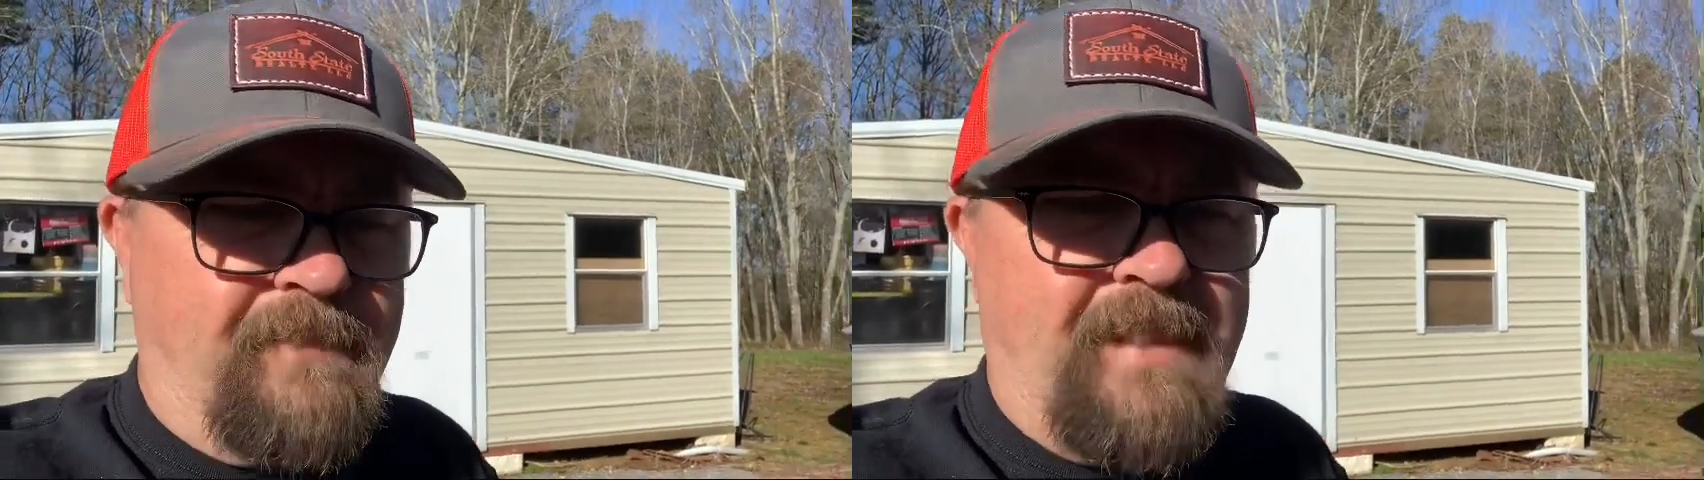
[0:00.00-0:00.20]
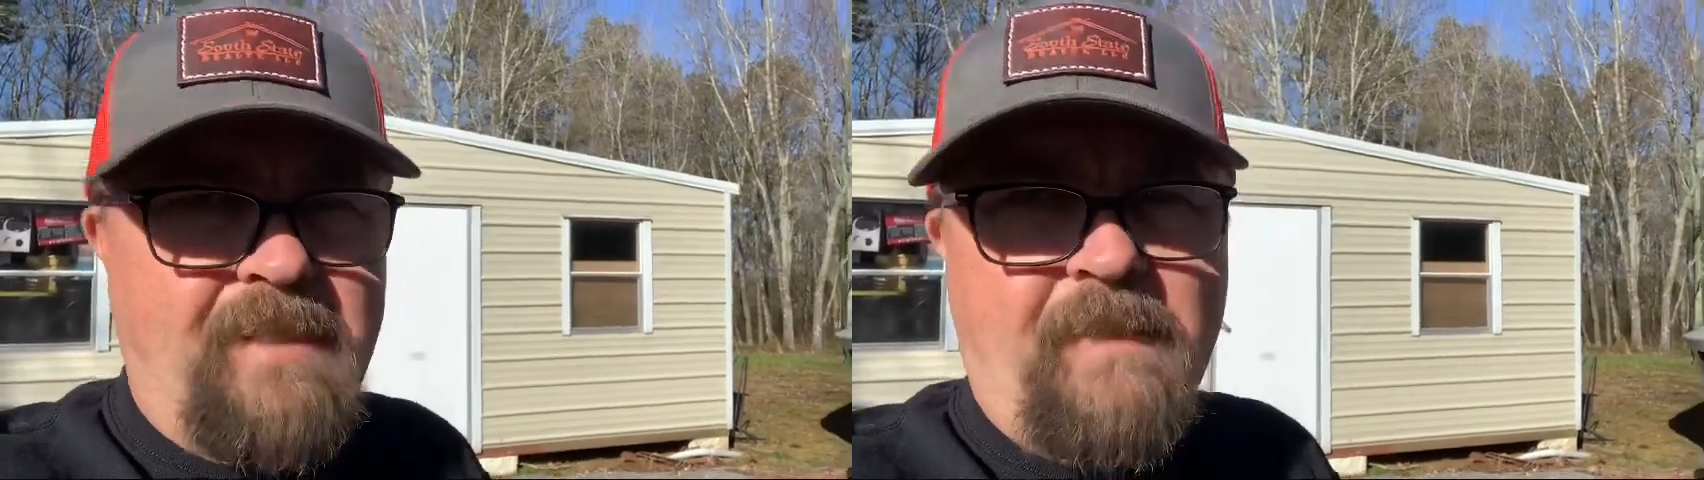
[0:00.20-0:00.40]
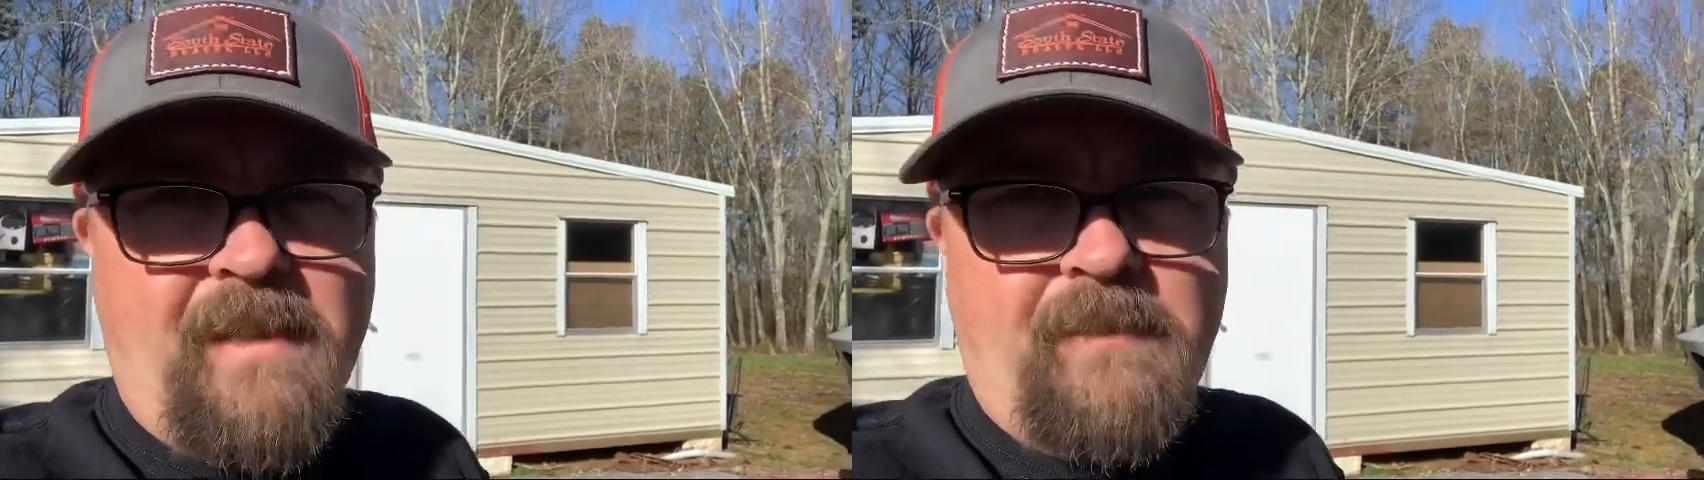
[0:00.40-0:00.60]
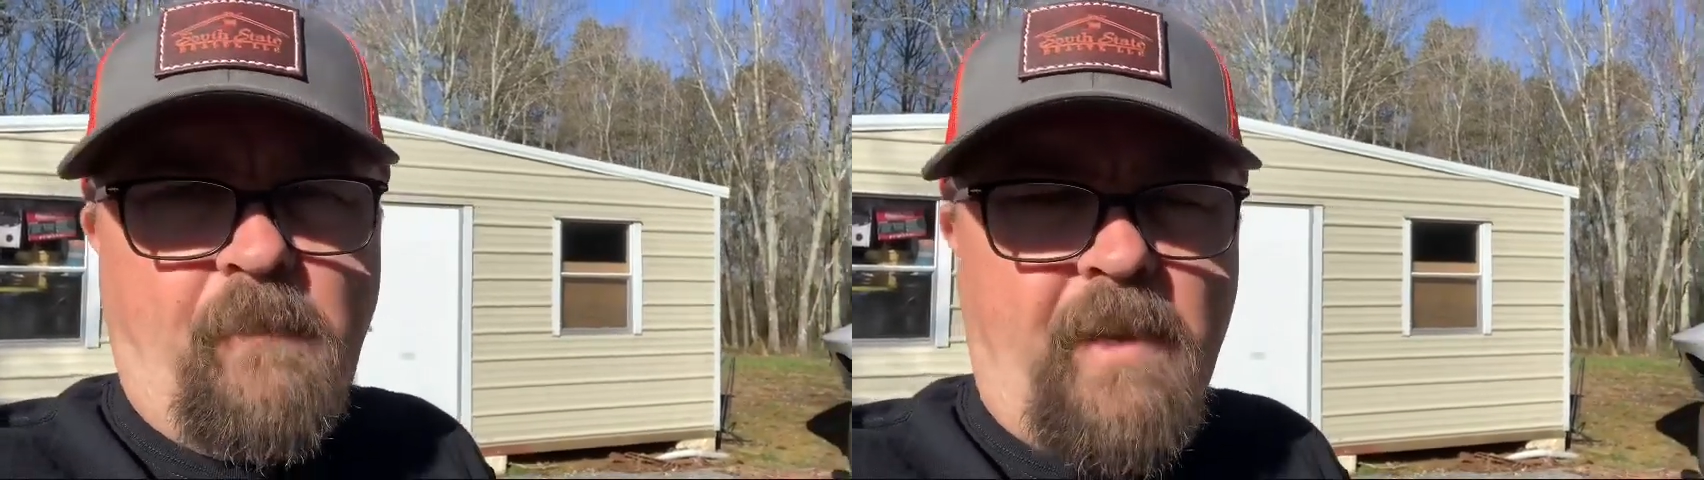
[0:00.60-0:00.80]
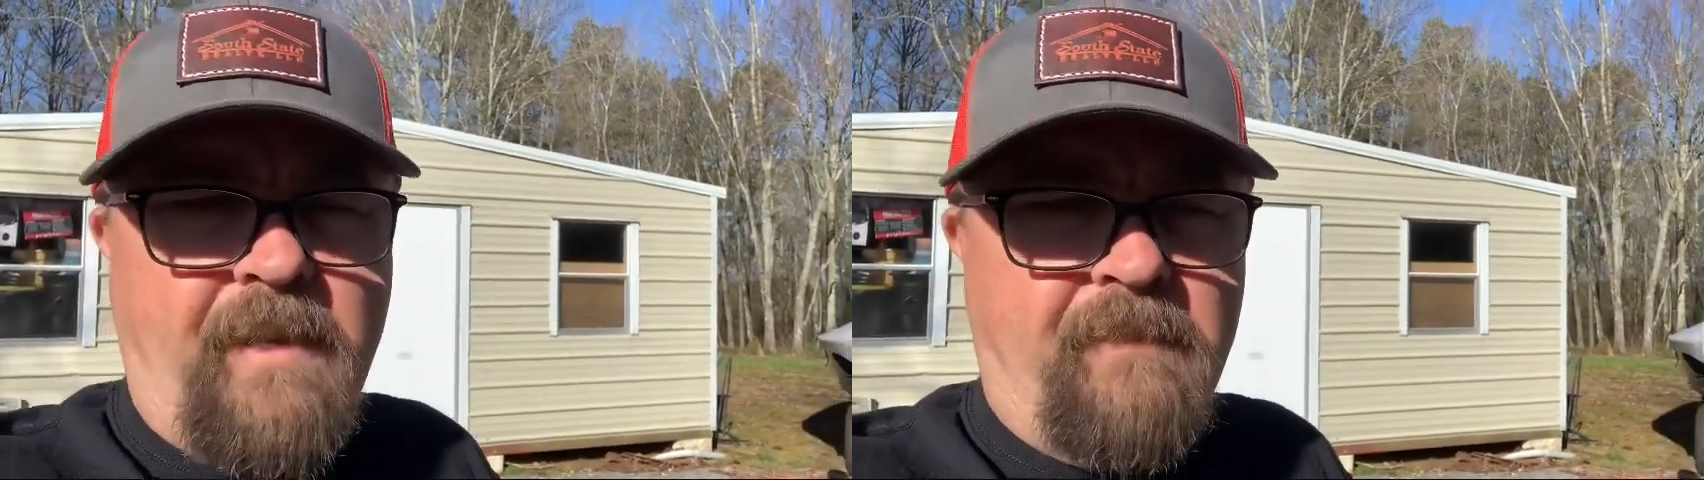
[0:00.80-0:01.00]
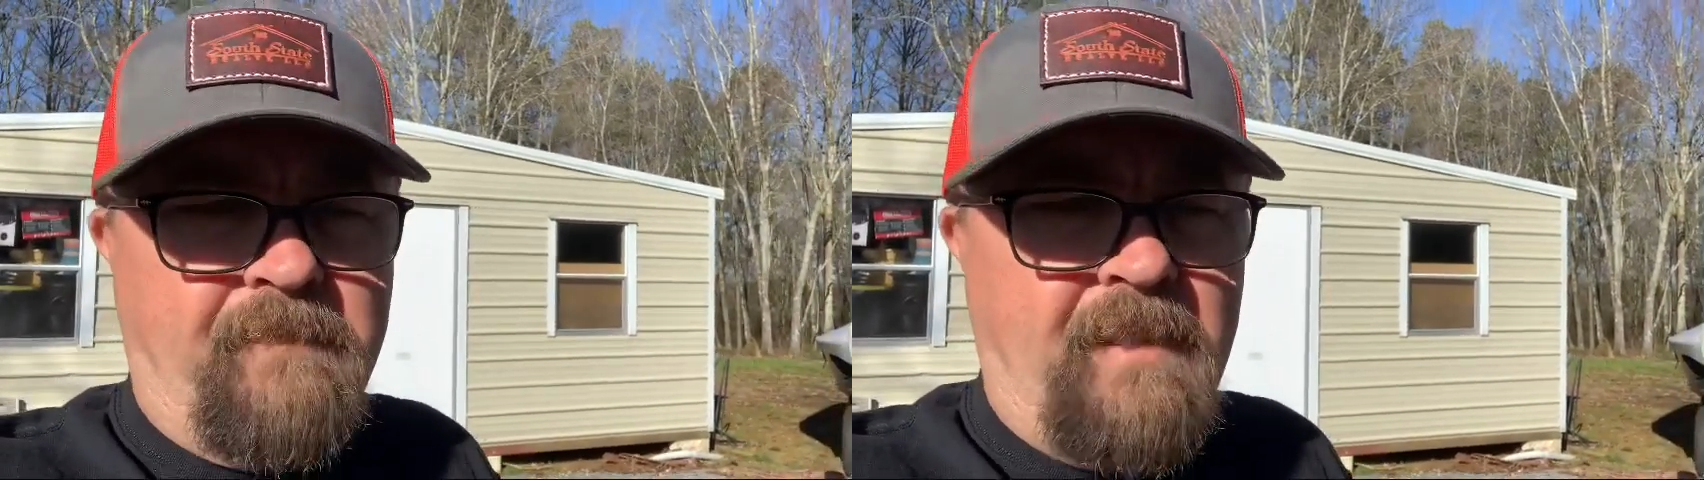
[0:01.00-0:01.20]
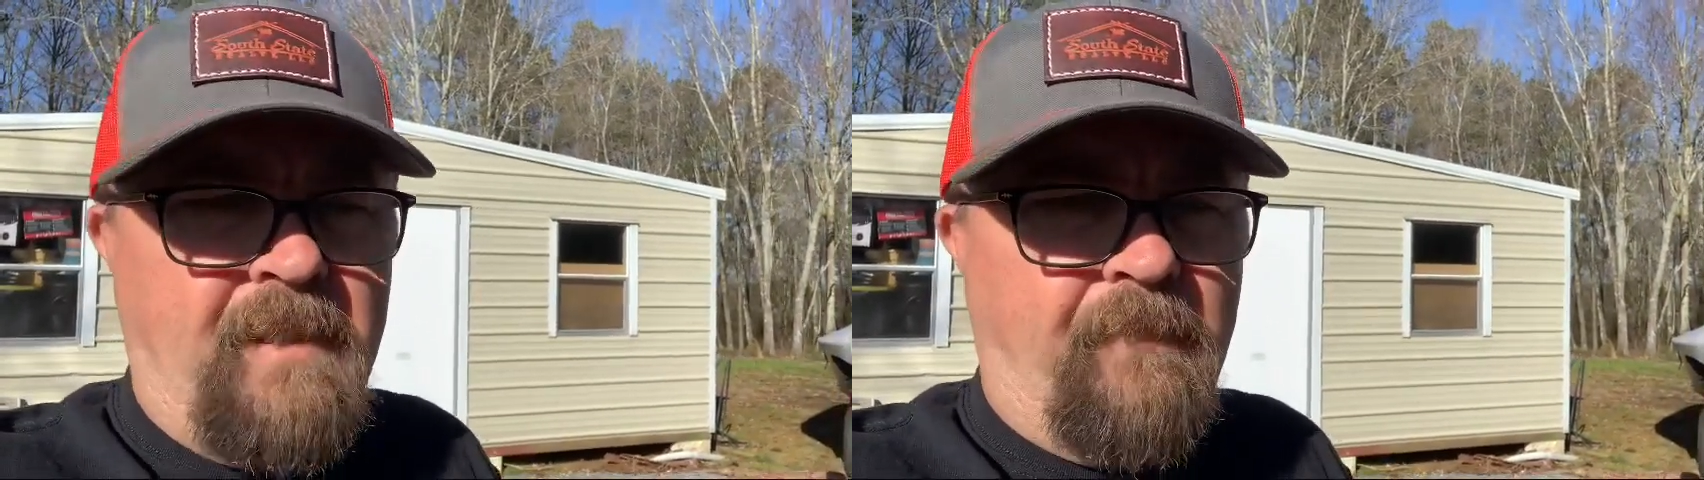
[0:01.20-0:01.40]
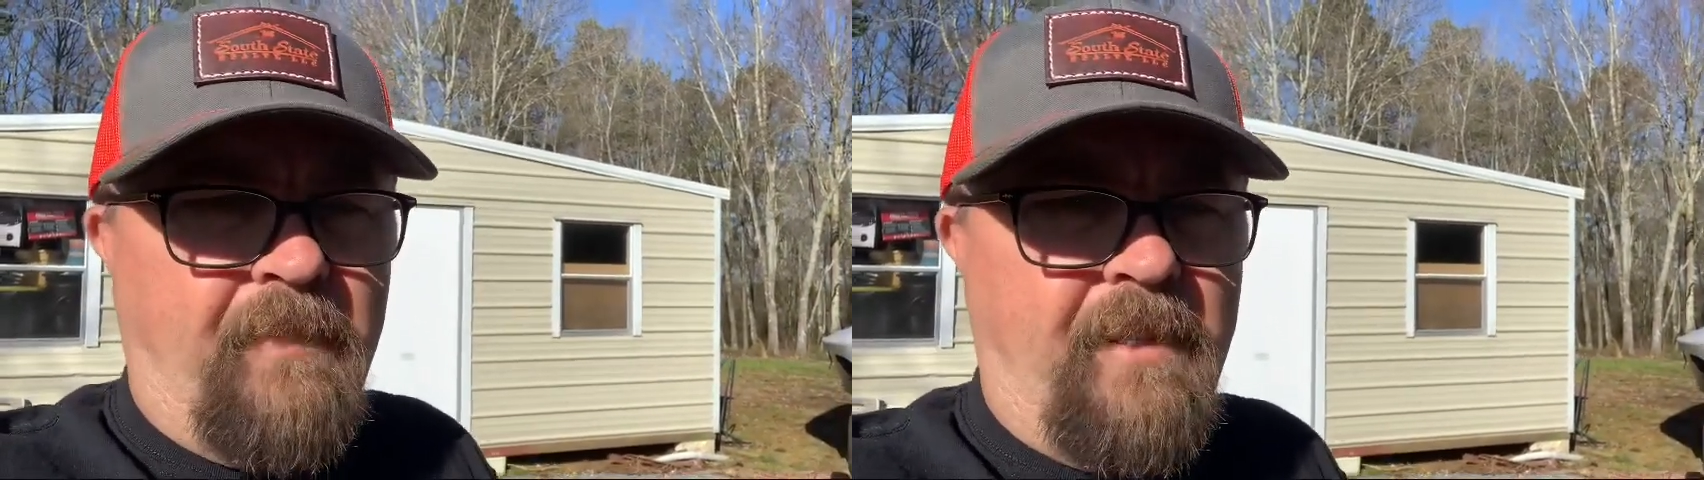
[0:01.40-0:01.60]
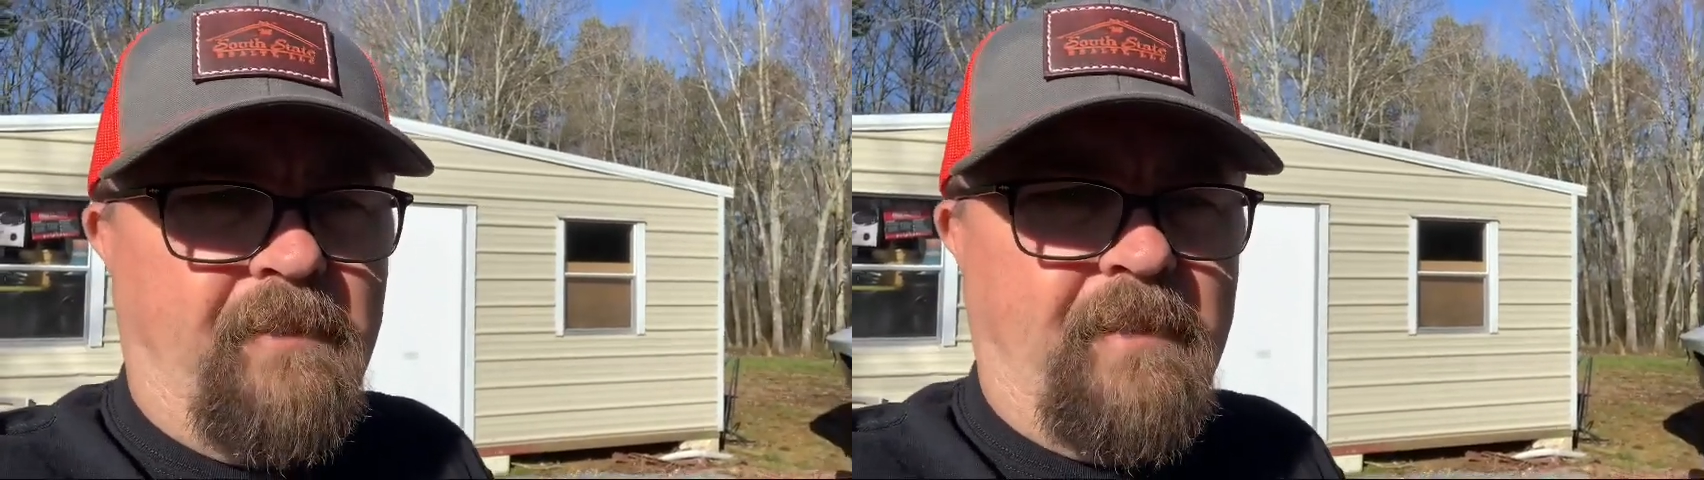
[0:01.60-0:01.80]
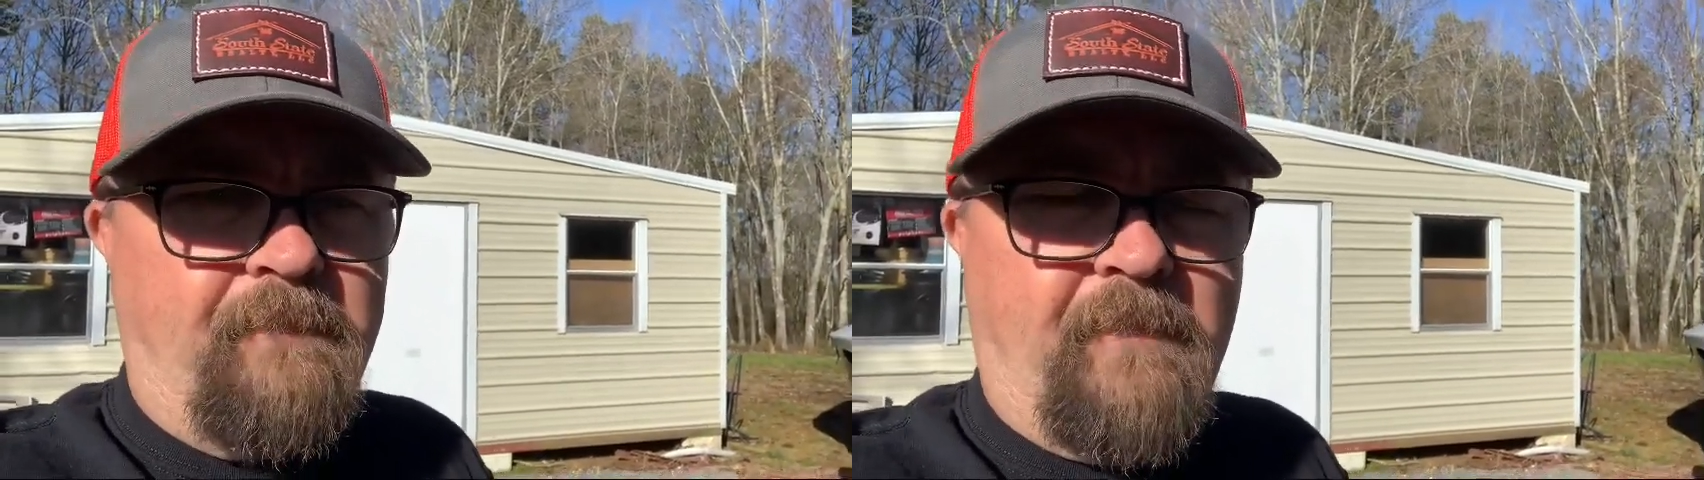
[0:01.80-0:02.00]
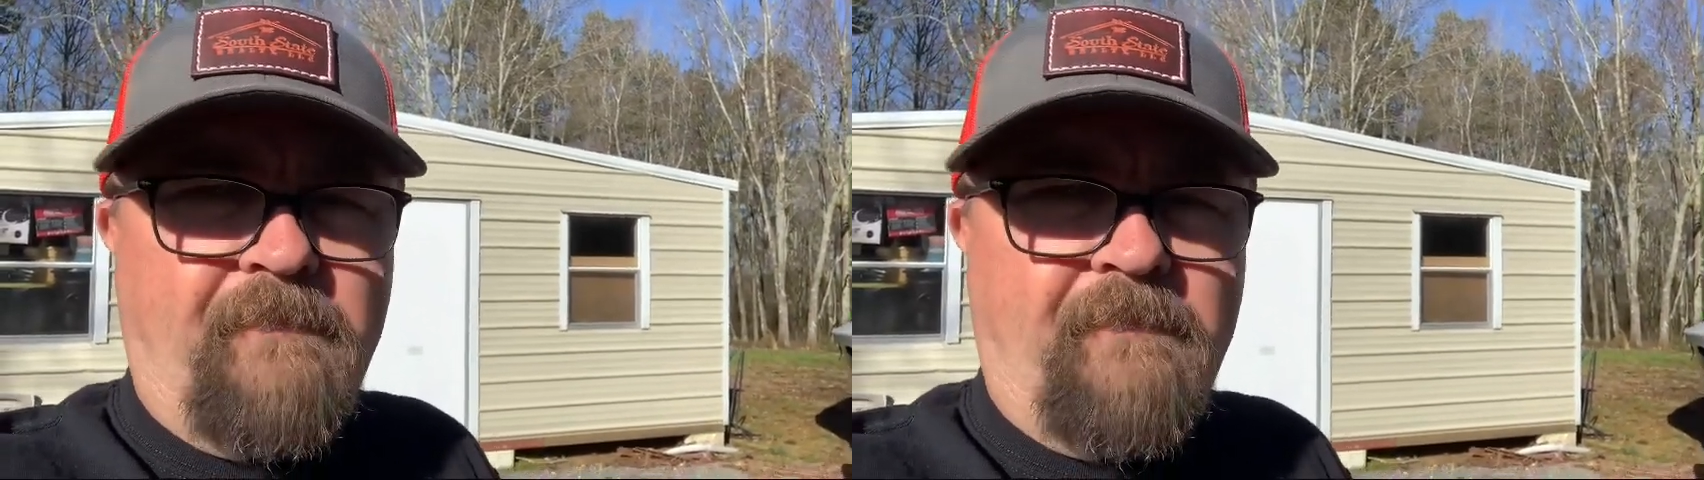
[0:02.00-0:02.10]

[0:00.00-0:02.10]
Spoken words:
Didn't even have to weigh them. We held up our